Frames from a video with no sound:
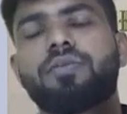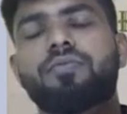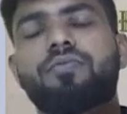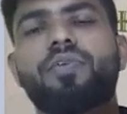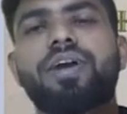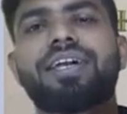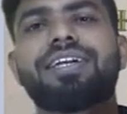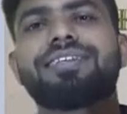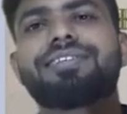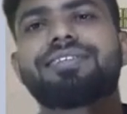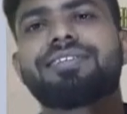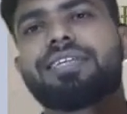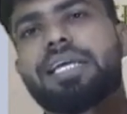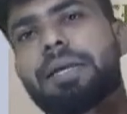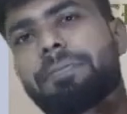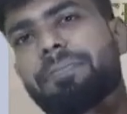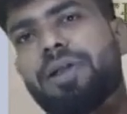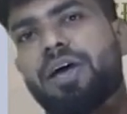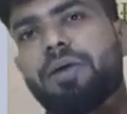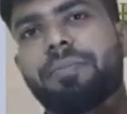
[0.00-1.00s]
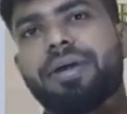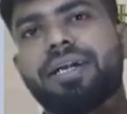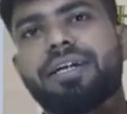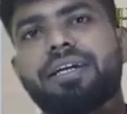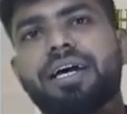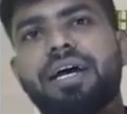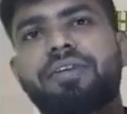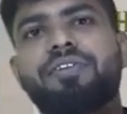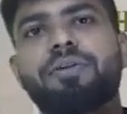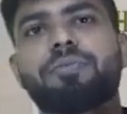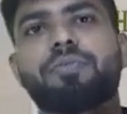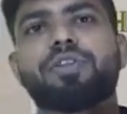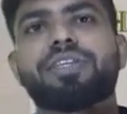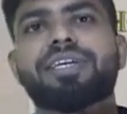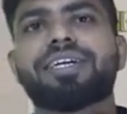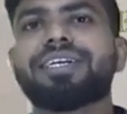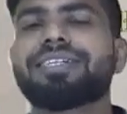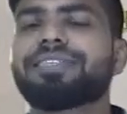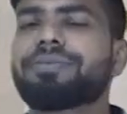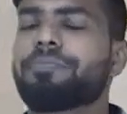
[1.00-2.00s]
One is employment and one more
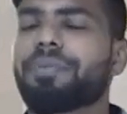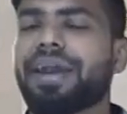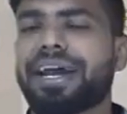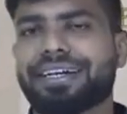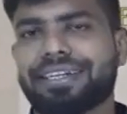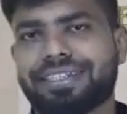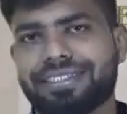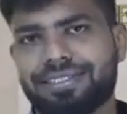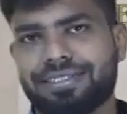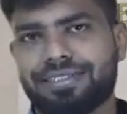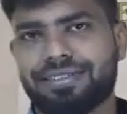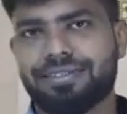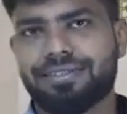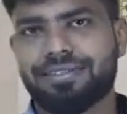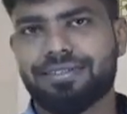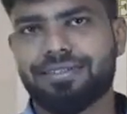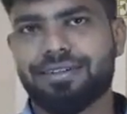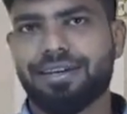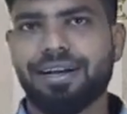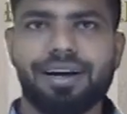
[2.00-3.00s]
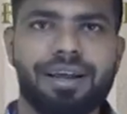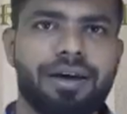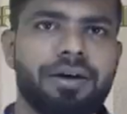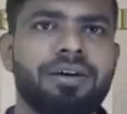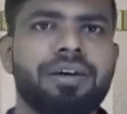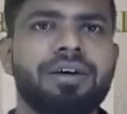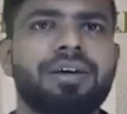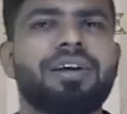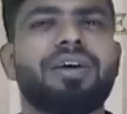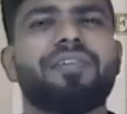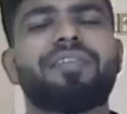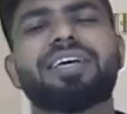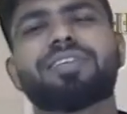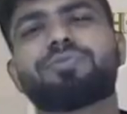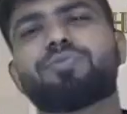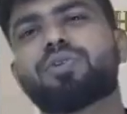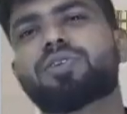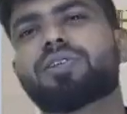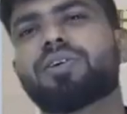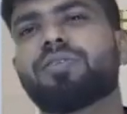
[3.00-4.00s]
thing is practice. Correct? Nowadays
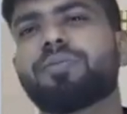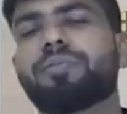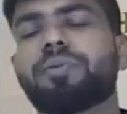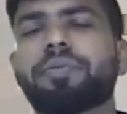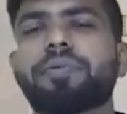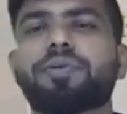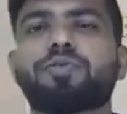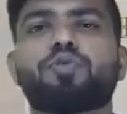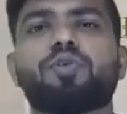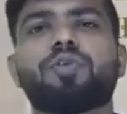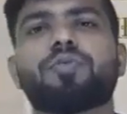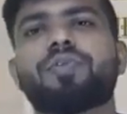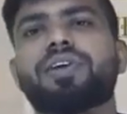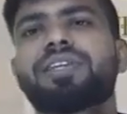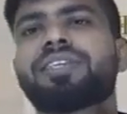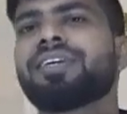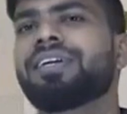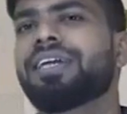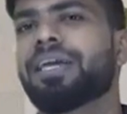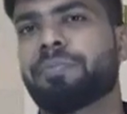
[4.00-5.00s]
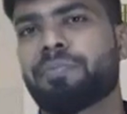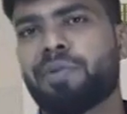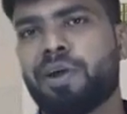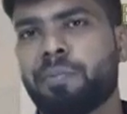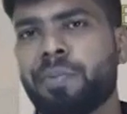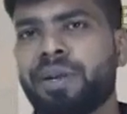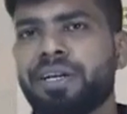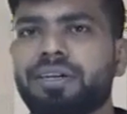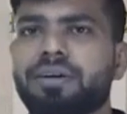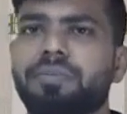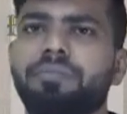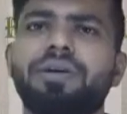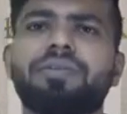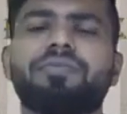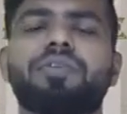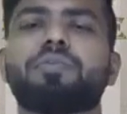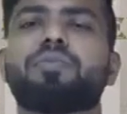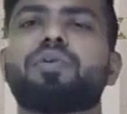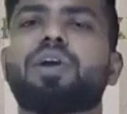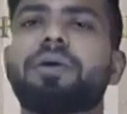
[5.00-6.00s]
most of the people is going for the employment, but
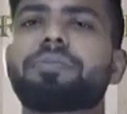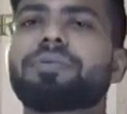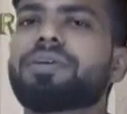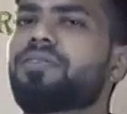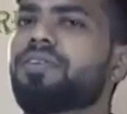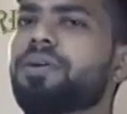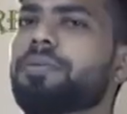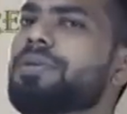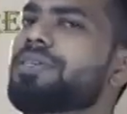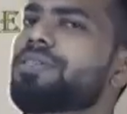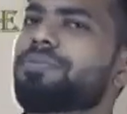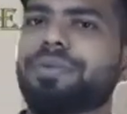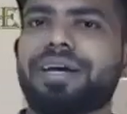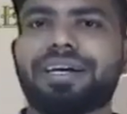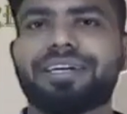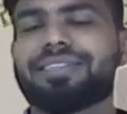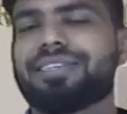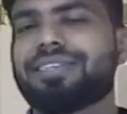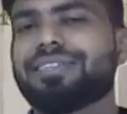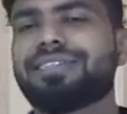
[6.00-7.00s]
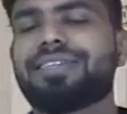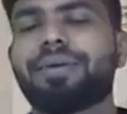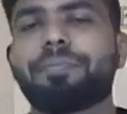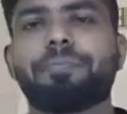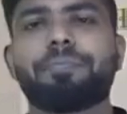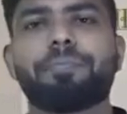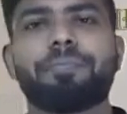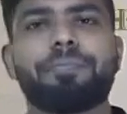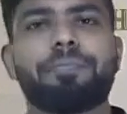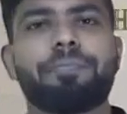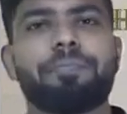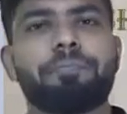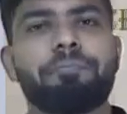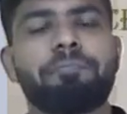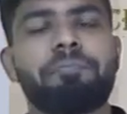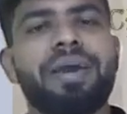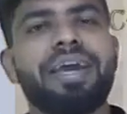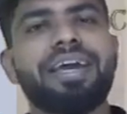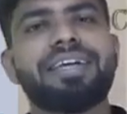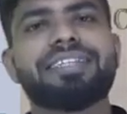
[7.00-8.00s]
one more option available is practice. This is the
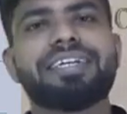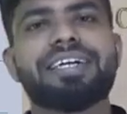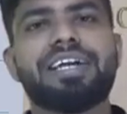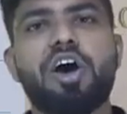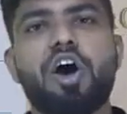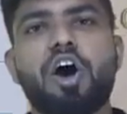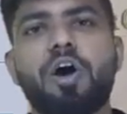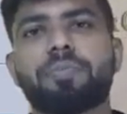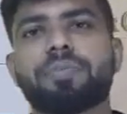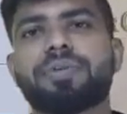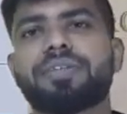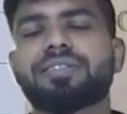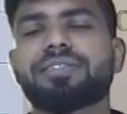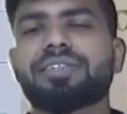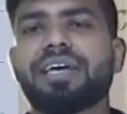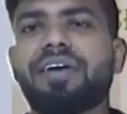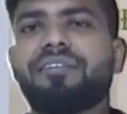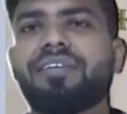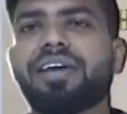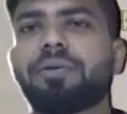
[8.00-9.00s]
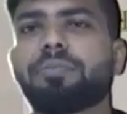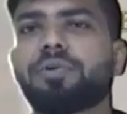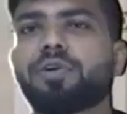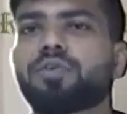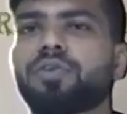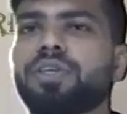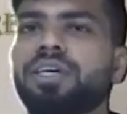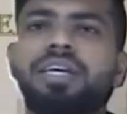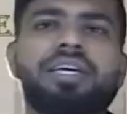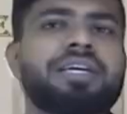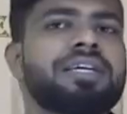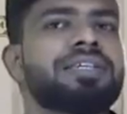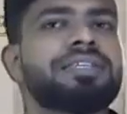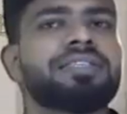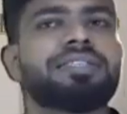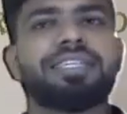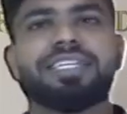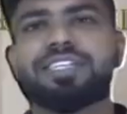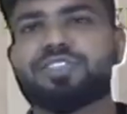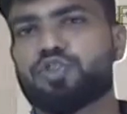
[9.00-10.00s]
major options available to the
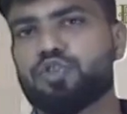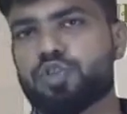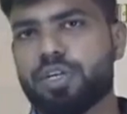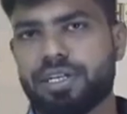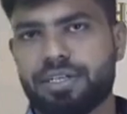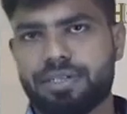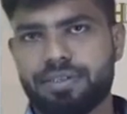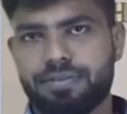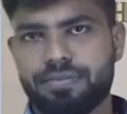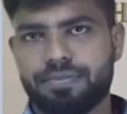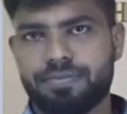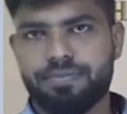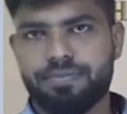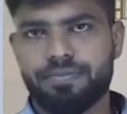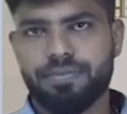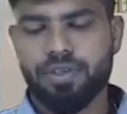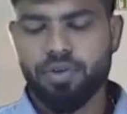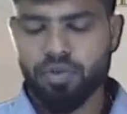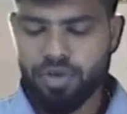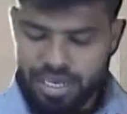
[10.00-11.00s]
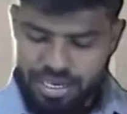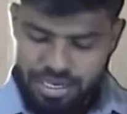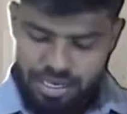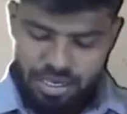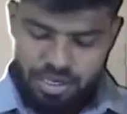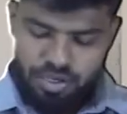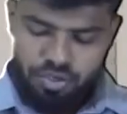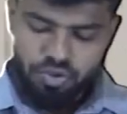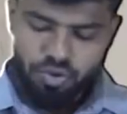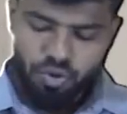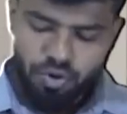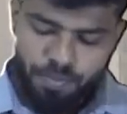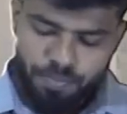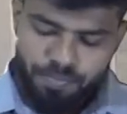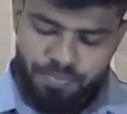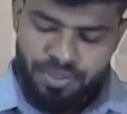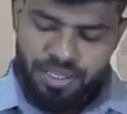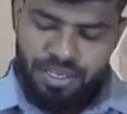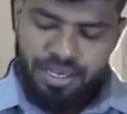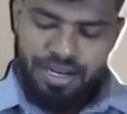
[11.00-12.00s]
CS student. Okay,
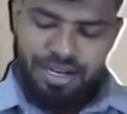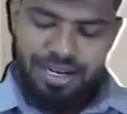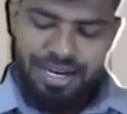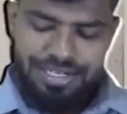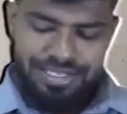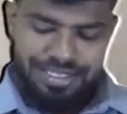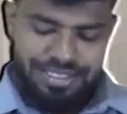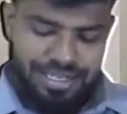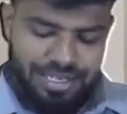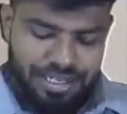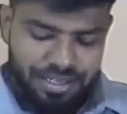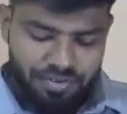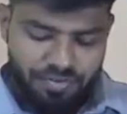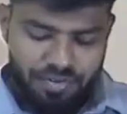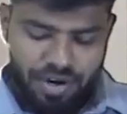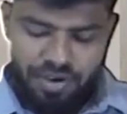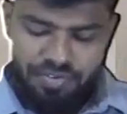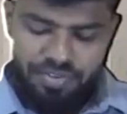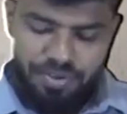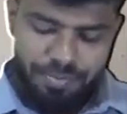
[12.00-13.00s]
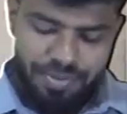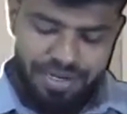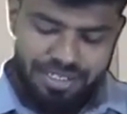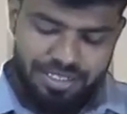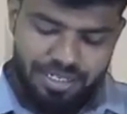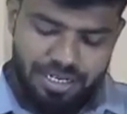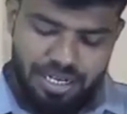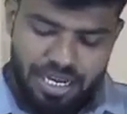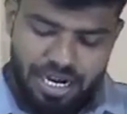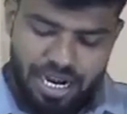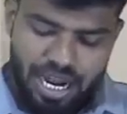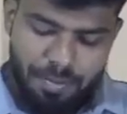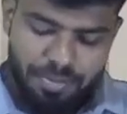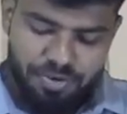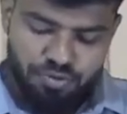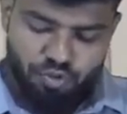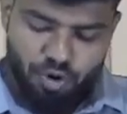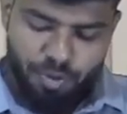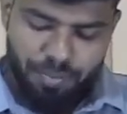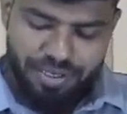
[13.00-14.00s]
so let us take one of the person,
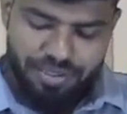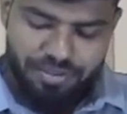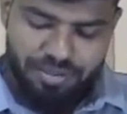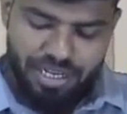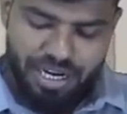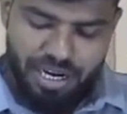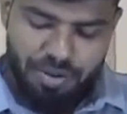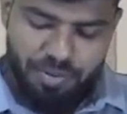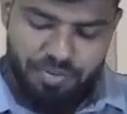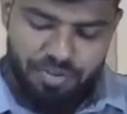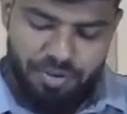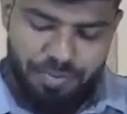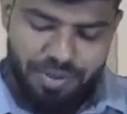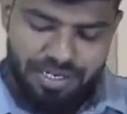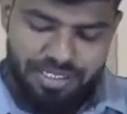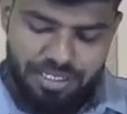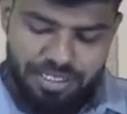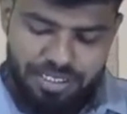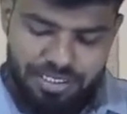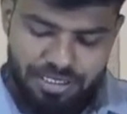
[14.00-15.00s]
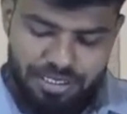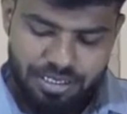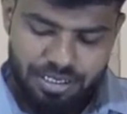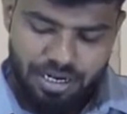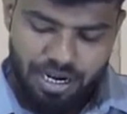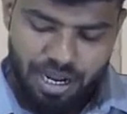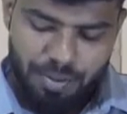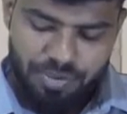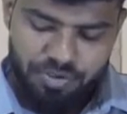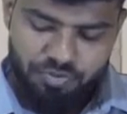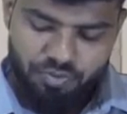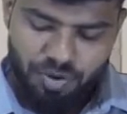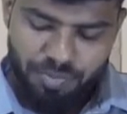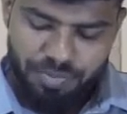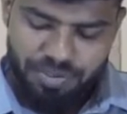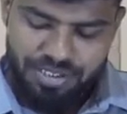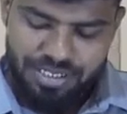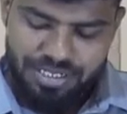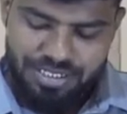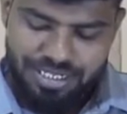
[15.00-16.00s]
Ramaswamy. The name of the person is Ramaswamy.
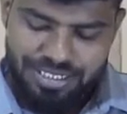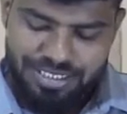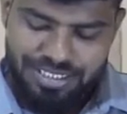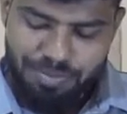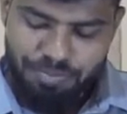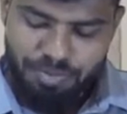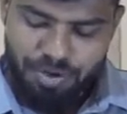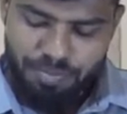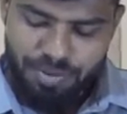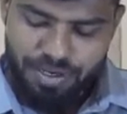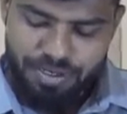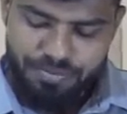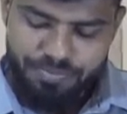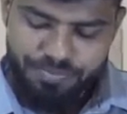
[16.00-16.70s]
Just example pa.